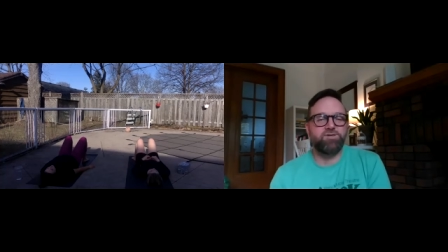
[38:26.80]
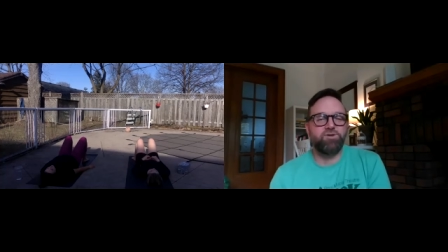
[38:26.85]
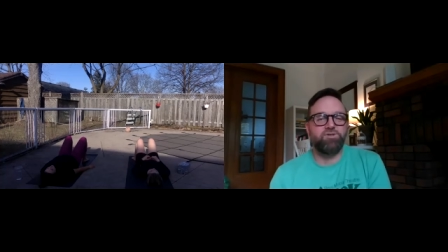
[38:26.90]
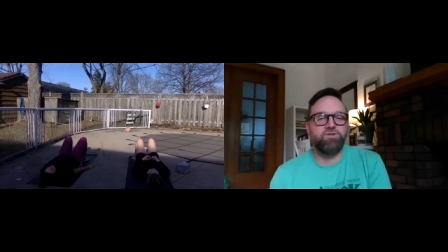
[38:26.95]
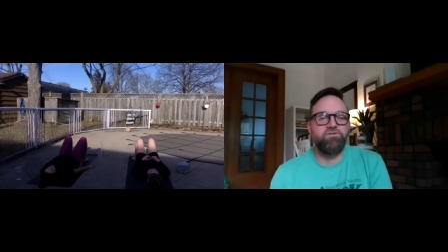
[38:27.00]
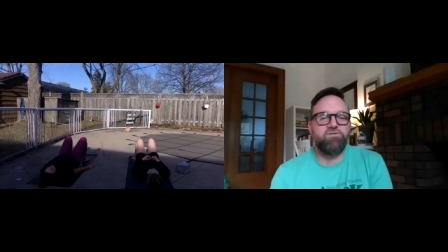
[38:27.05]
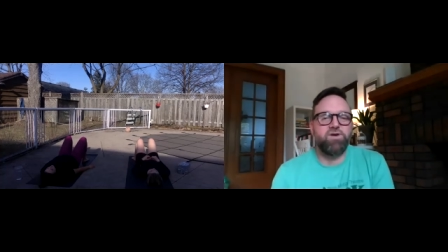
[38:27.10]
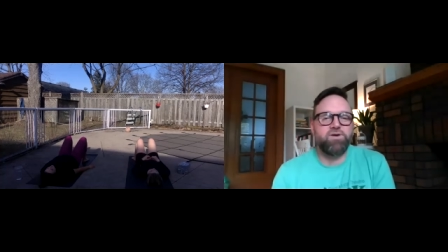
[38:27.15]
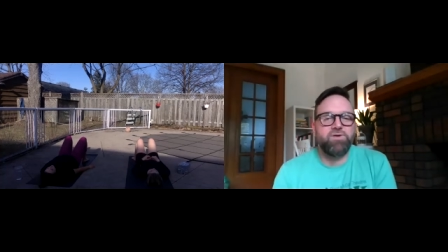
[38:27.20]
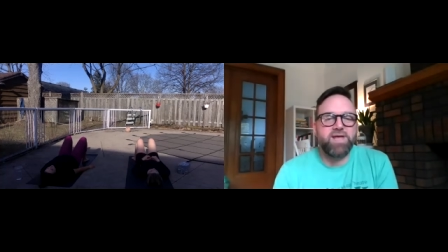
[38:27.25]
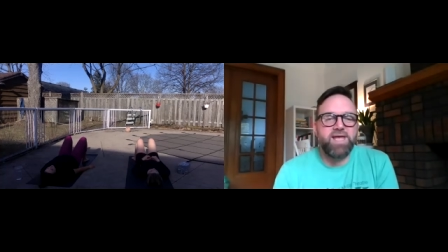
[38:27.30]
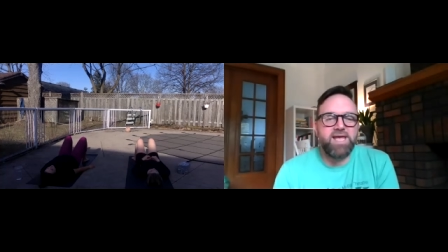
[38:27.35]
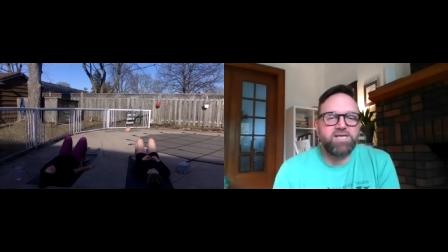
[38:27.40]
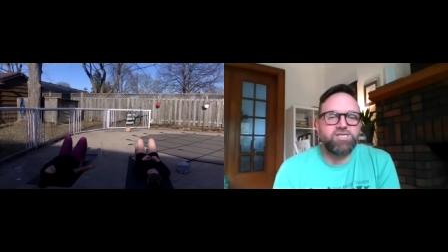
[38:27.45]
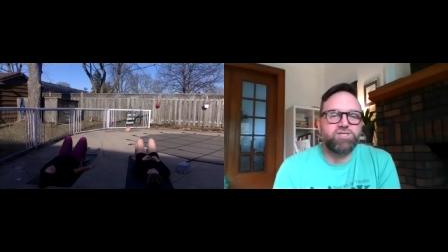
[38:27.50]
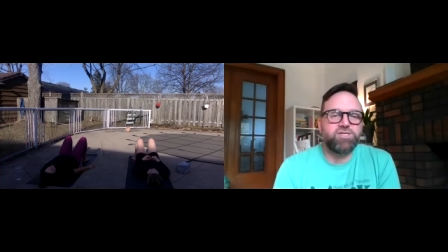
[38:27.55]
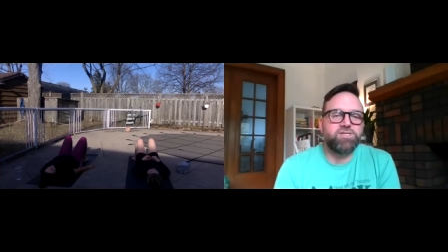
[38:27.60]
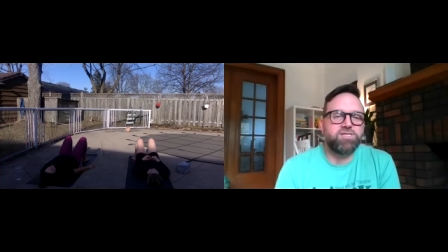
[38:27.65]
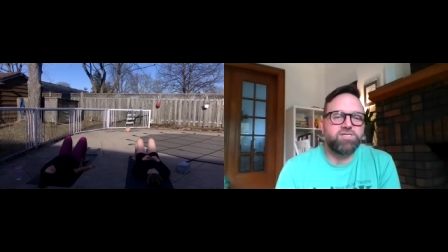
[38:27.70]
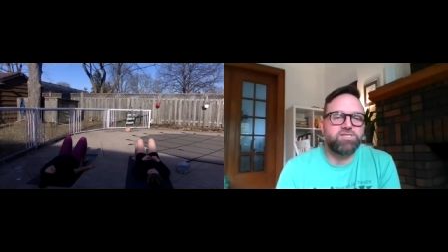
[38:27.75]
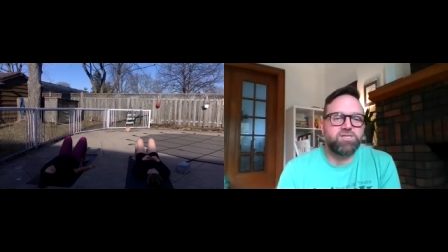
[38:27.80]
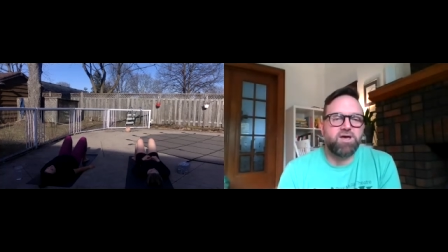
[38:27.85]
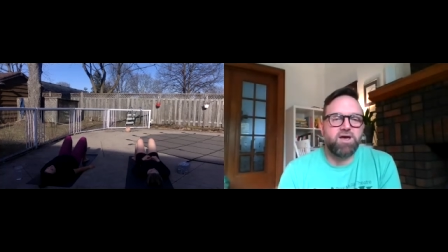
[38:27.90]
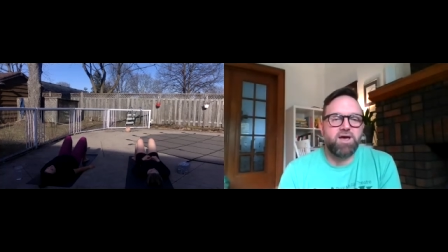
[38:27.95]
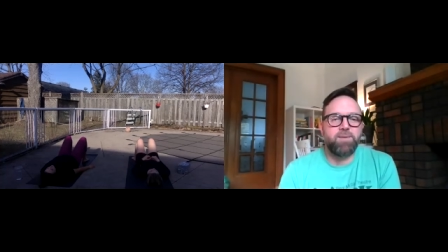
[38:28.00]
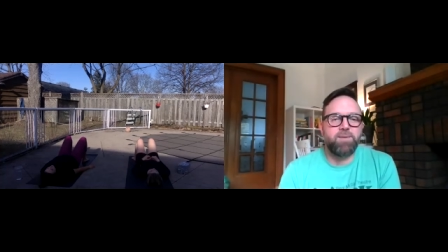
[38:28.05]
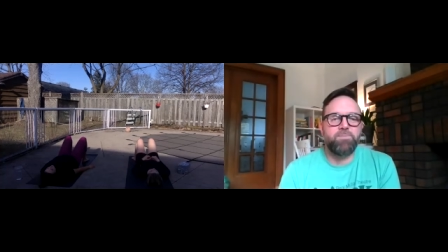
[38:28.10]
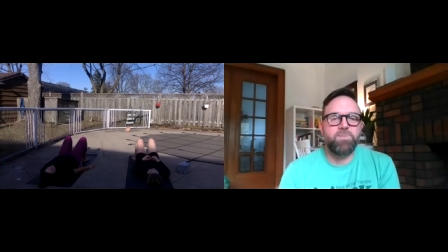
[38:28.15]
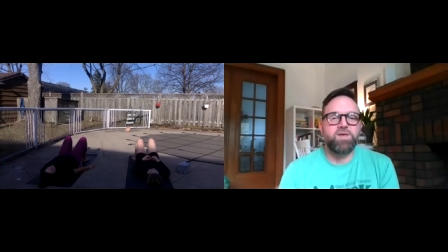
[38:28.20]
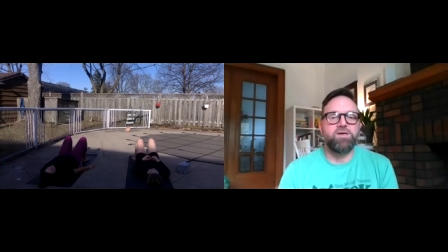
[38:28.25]
So the variation this
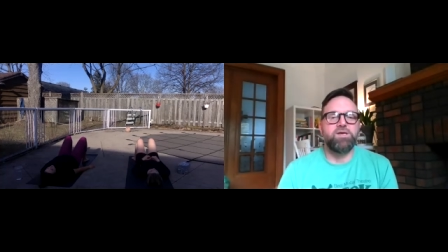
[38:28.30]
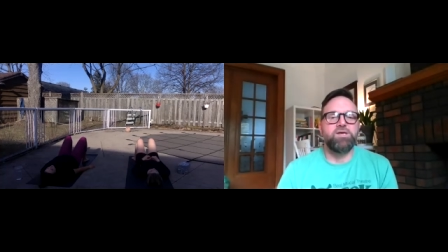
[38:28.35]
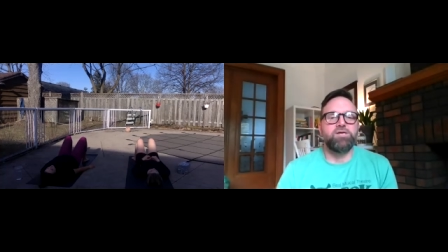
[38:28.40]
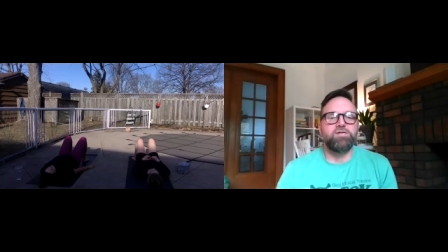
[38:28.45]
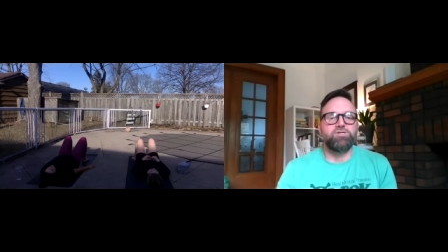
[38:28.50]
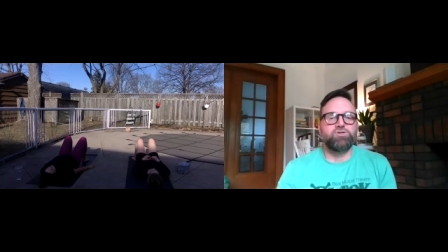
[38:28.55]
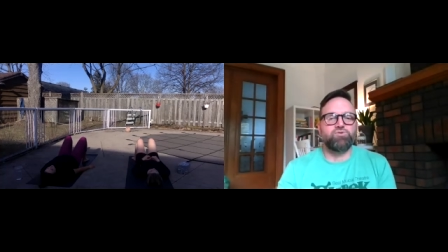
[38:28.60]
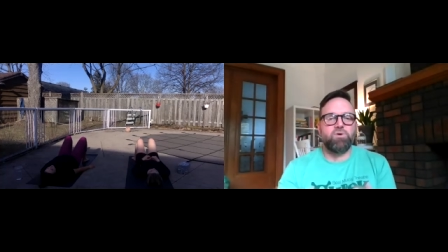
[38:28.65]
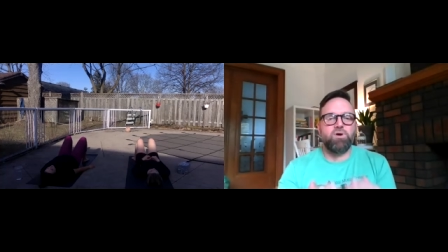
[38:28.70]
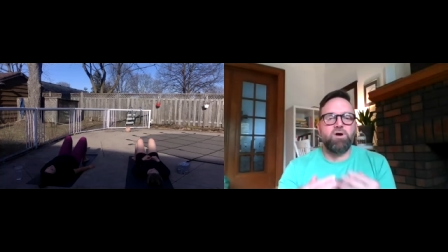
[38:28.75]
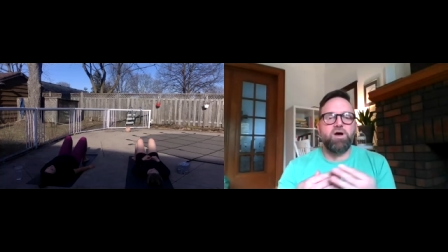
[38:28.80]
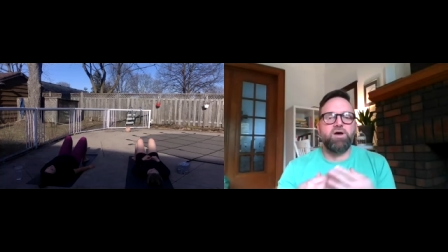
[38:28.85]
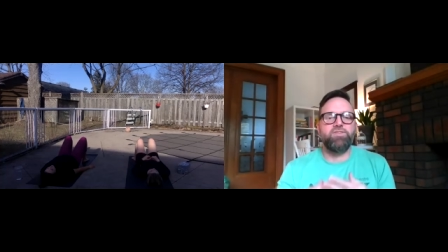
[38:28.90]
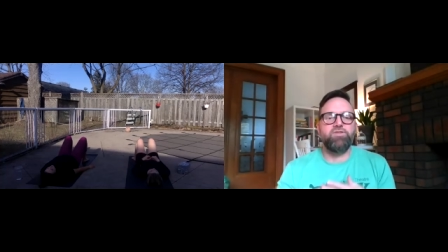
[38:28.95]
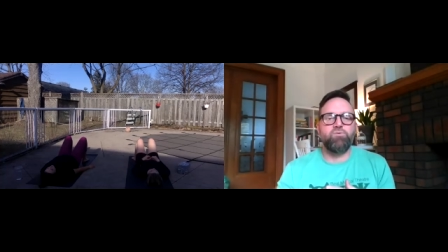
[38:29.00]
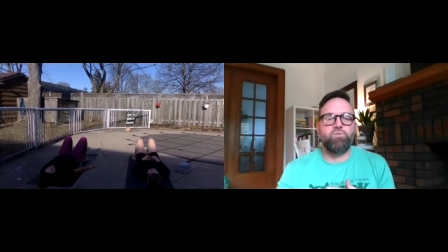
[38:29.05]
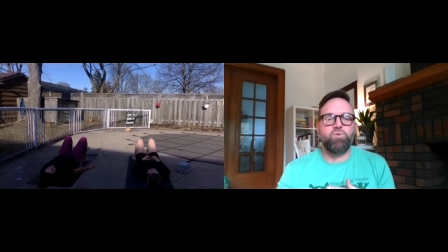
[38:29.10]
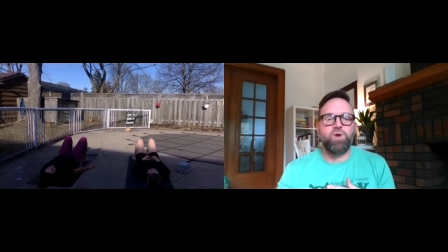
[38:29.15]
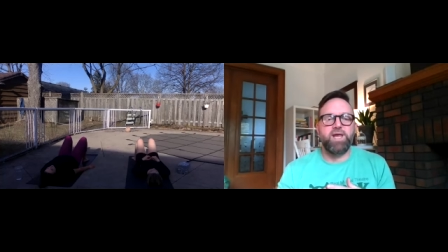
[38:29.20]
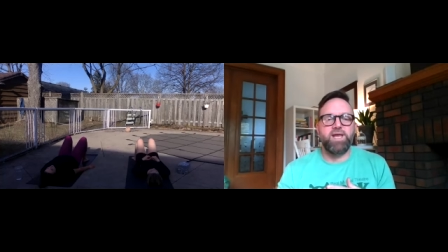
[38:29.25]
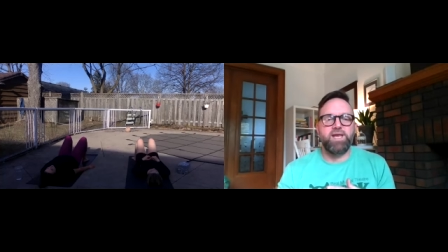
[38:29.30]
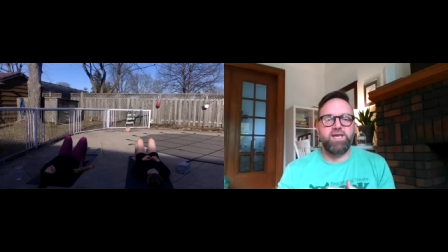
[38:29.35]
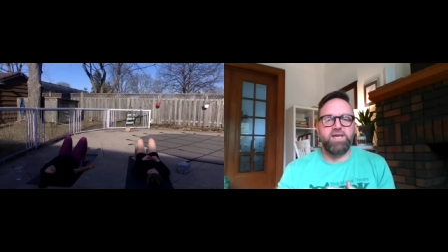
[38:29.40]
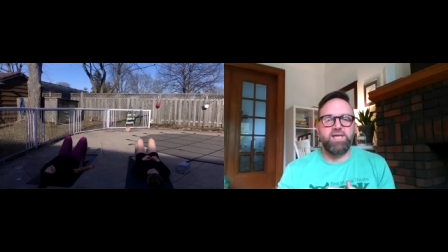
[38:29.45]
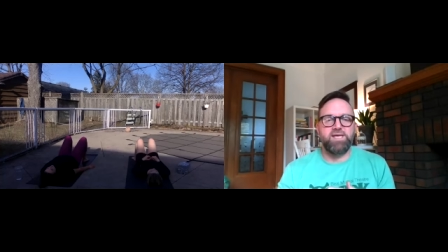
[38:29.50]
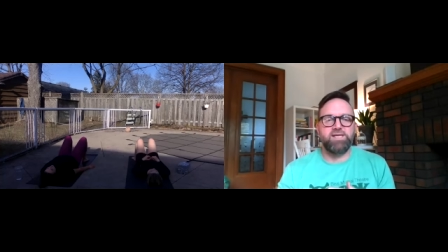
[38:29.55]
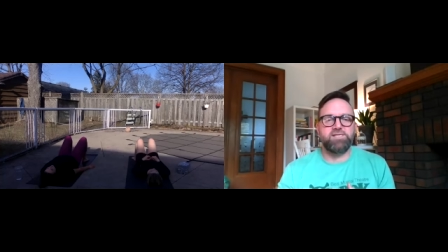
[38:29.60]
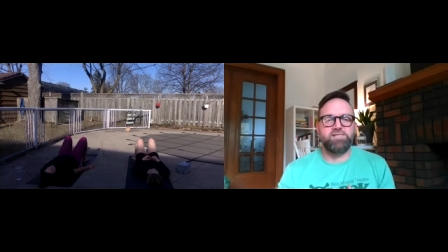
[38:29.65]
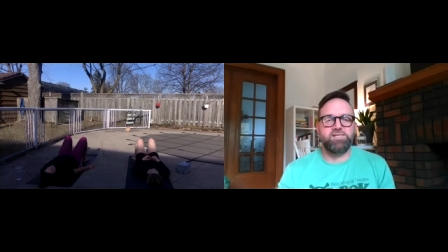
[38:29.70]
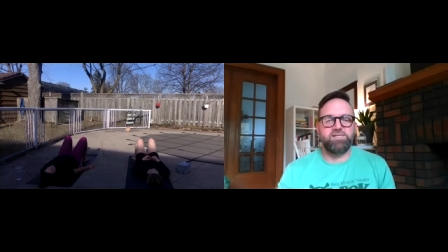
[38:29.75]
time, draw the right
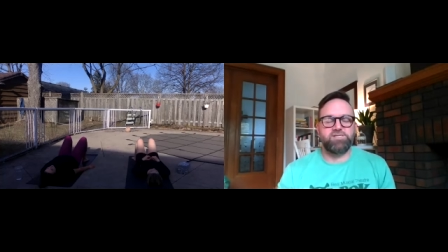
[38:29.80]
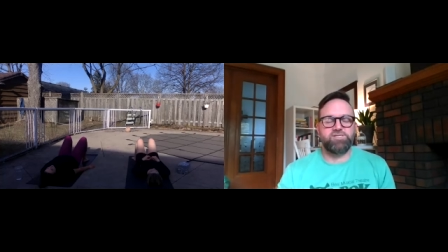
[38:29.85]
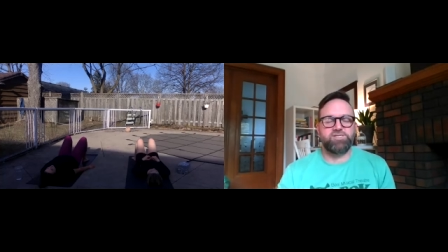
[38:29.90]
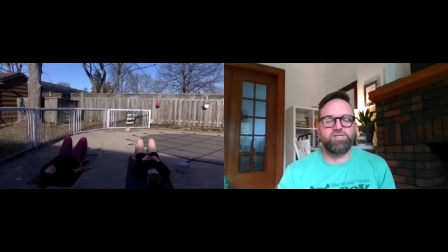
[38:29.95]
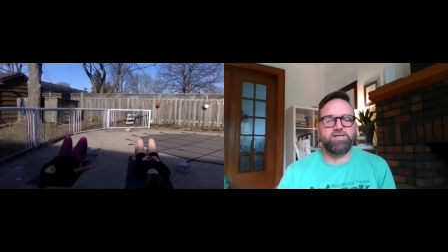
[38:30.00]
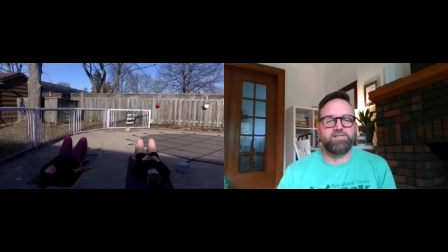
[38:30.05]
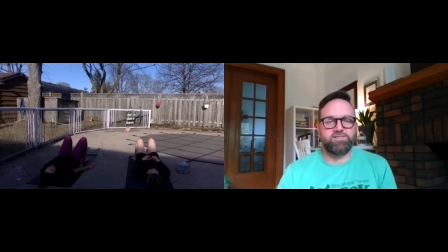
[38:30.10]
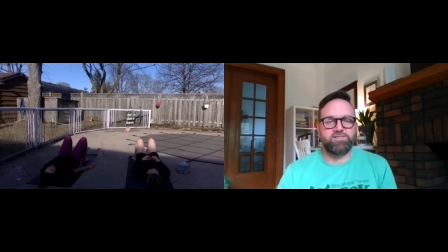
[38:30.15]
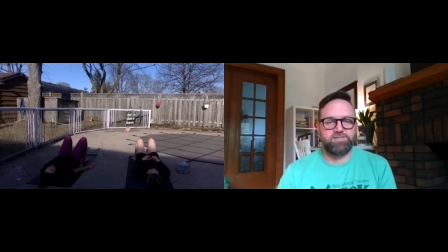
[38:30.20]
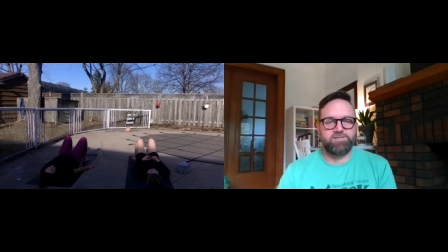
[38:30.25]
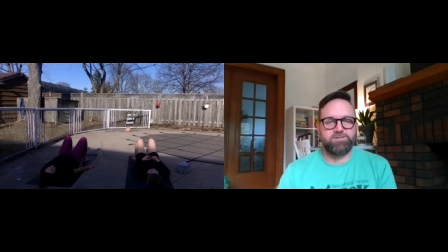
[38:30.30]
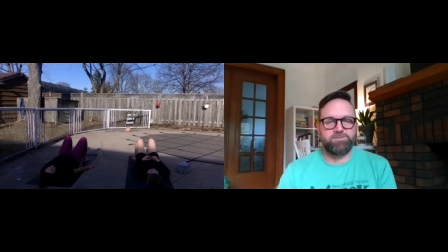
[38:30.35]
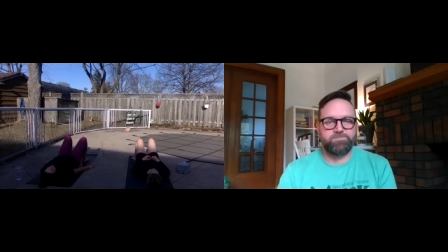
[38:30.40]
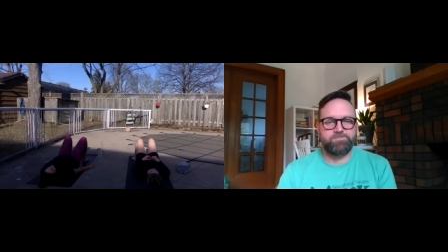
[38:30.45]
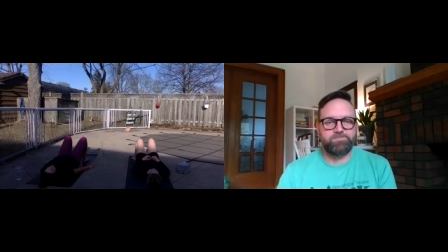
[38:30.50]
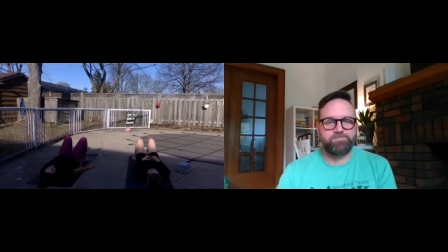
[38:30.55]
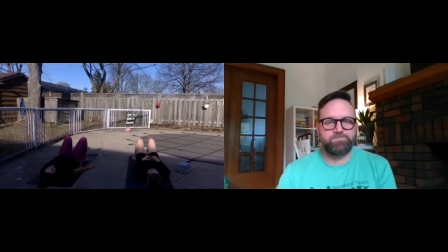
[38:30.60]
knee into the chest.